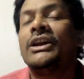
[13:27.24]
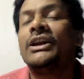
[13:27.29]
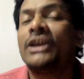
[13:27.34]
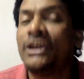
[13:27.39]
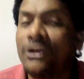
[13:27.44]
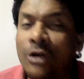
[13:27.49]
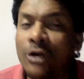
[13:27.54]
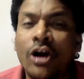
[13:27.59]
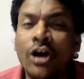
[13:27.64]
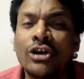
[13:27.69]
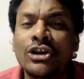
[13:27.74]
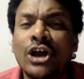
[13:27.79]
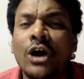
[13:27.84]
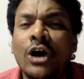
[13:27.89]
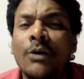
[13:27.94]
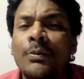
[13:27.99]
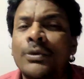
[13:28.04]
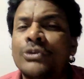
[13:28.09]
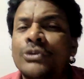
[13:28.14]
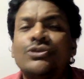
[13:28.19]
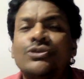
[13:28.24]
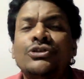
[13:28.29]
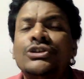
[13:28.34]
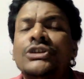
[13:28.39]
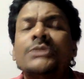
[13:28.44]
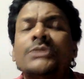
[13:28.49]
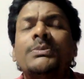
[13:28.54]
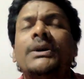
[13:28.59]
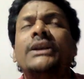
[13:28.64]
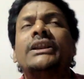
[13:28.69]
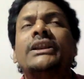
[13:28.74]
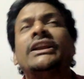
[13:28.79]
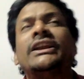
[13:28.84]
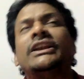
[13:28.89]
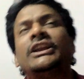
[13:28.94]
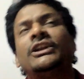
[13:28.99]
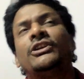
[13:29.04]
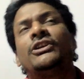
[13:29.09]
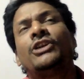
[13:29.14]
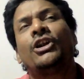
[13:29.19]
he got the opportunity but he
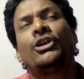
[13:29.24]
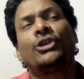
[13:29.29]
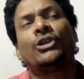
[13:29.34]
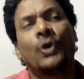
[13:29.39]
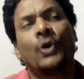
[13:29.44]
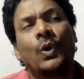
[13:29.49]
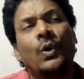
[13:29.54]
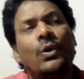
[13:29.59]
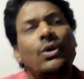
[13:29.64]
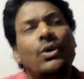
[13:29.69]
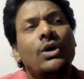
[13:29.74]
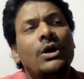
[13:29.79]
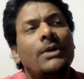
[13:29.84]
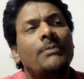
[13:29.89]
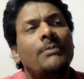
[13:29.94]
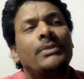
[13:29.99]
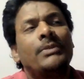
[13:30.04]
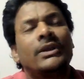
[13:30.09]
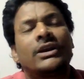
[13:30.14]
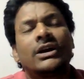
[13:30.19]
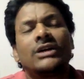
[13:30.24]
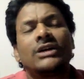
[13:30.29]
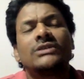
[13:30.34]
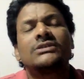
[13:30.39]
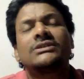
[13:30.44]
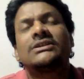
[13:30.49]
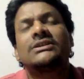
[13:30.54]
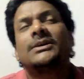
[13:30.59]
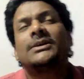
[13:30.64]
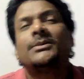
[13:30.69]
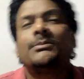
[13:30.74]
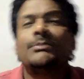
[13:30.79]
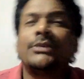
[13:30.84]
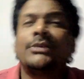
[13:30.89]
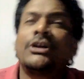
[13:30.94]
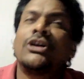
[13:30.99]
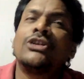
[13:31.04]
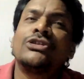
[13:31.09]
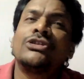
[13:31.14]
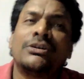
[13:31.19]
did not go because
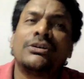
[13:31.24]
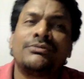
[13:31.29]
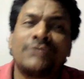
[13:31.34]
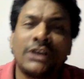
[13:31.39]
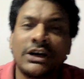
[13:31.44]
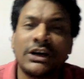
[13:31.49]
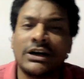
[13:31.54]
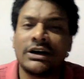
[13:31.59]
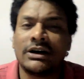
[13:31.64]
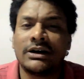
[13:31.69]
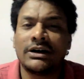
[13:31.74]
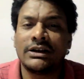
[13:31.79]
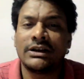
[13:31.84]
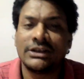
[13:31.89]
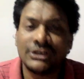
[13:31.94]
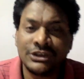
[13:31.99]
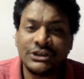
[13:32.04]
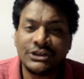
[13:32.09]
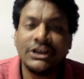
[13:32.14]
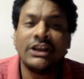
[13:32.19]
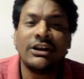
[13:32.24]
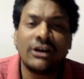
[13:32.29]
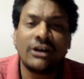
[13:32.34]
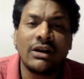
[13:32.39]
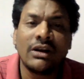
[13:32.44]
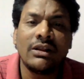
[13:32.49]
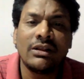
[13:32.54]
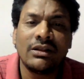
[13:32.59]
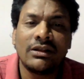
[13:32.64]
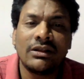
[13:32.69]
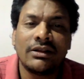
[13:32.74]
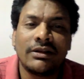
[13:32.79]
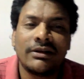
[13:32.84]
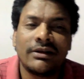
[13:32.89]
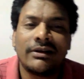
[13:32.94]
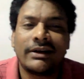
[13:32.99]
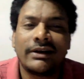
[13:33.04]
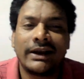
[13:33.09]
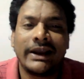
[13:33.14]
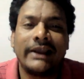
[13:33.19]
of the general,
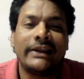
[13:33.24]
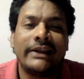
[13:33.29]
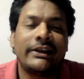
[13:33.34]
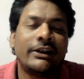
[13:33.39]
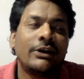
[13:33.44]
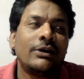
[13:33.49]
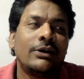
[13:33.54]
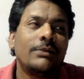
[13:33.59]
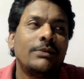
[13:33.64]
right?